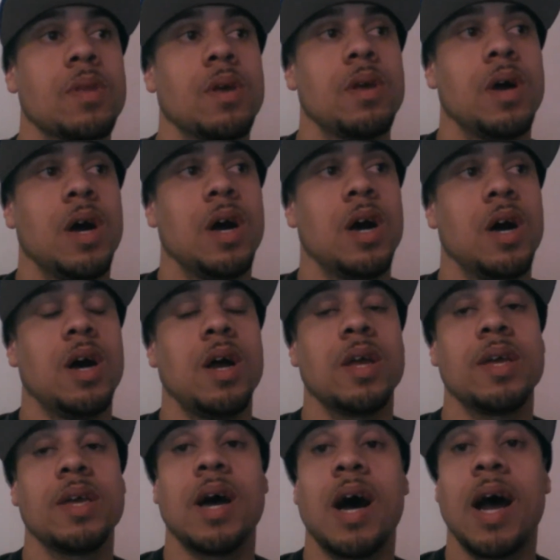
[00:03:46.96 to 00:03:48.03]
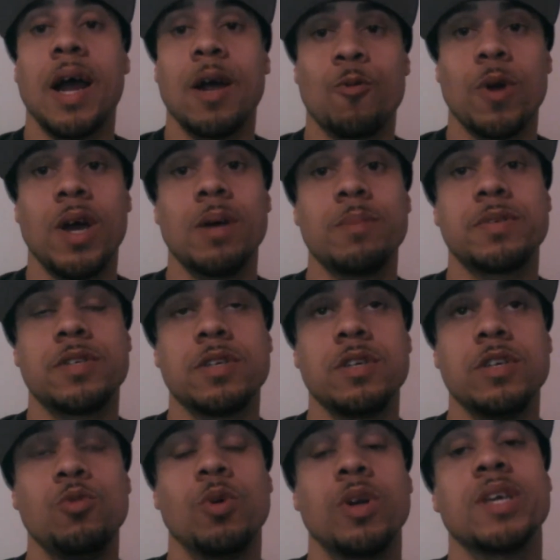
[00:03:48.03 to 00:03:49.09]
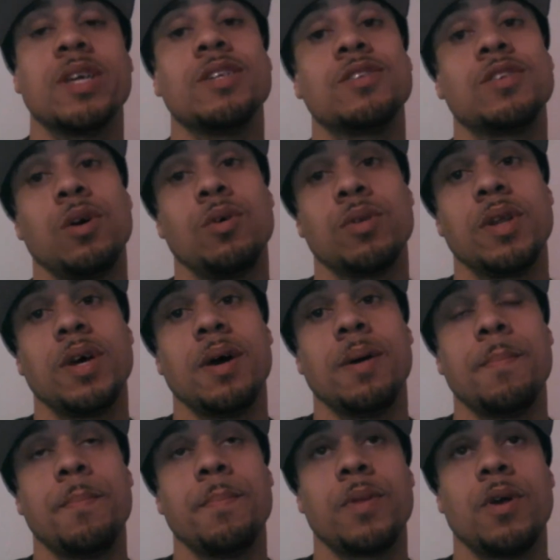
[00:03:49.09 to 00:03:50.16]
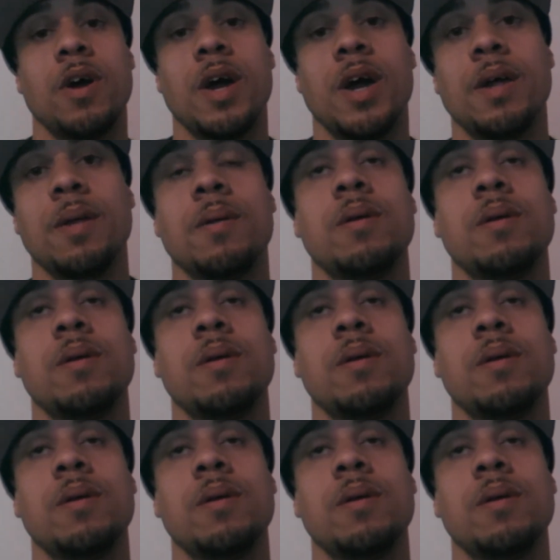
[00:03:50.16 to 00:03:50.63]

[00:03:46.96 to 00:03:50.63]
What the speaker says: High reps, you want to get toned up, all right?